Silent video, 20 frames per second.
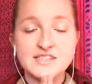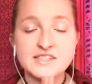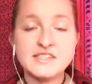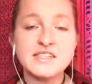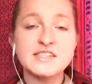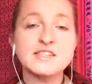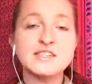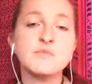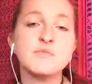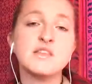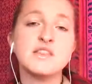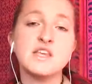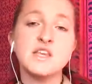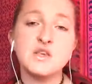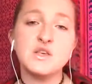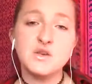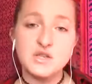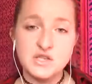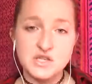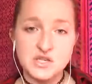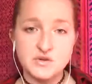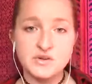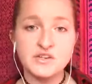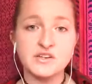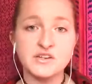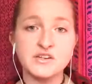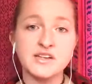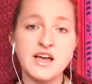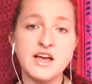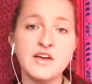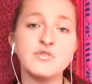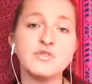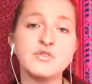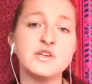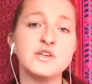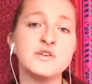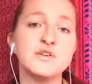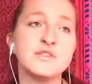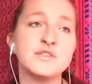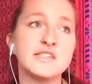So that's something that you can do in your life
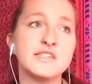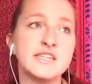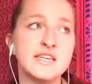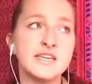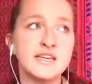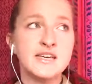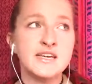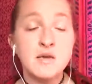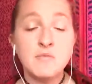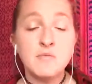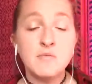when you see